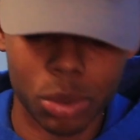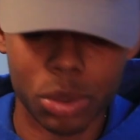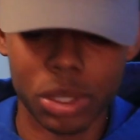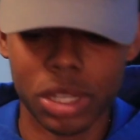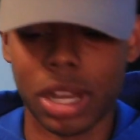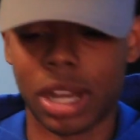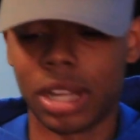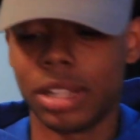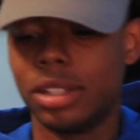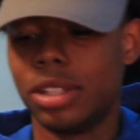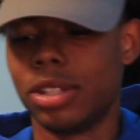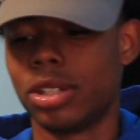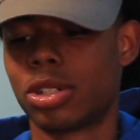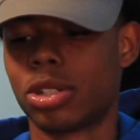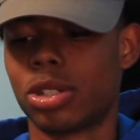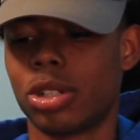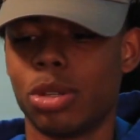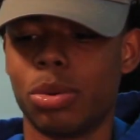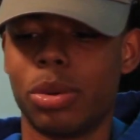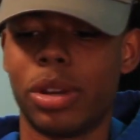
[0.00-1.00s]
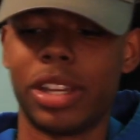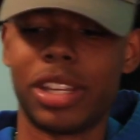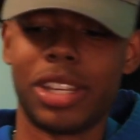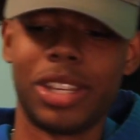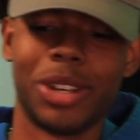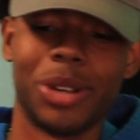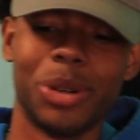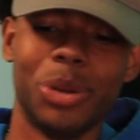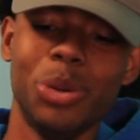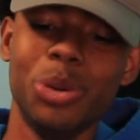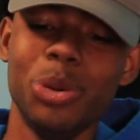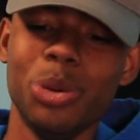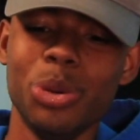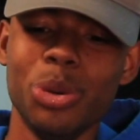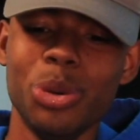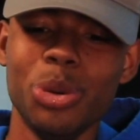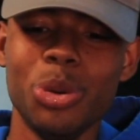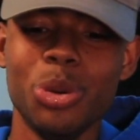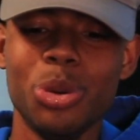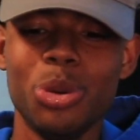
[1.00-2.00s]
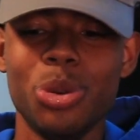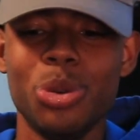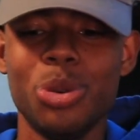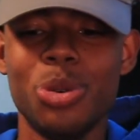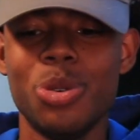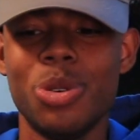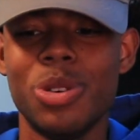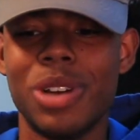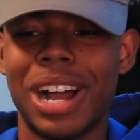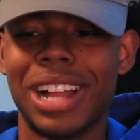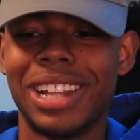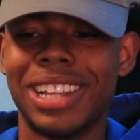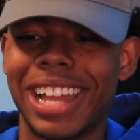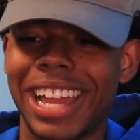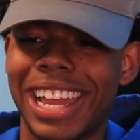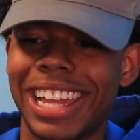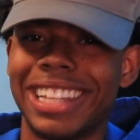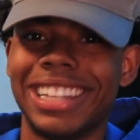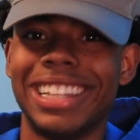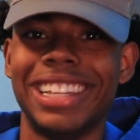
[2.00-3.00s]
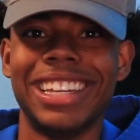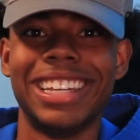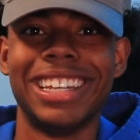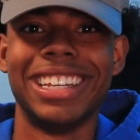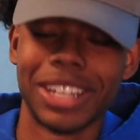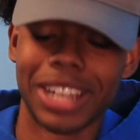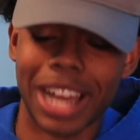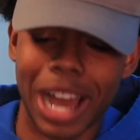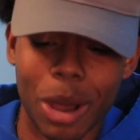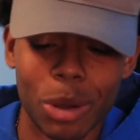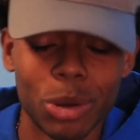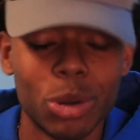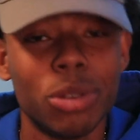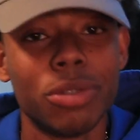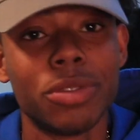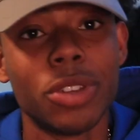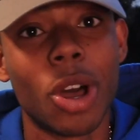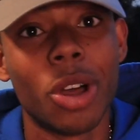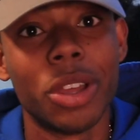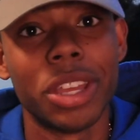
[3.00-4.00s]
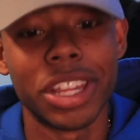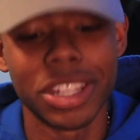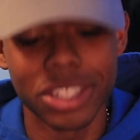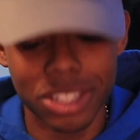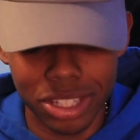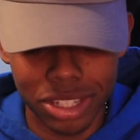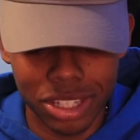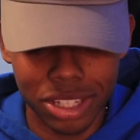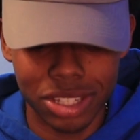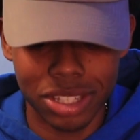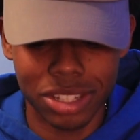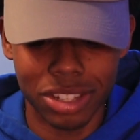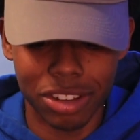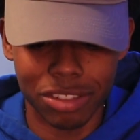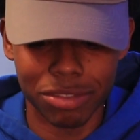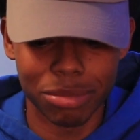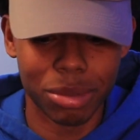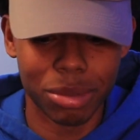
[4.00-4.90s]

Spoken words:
we got this shirt right here. Ooh, I like this. I don't know if y'all into this stuff,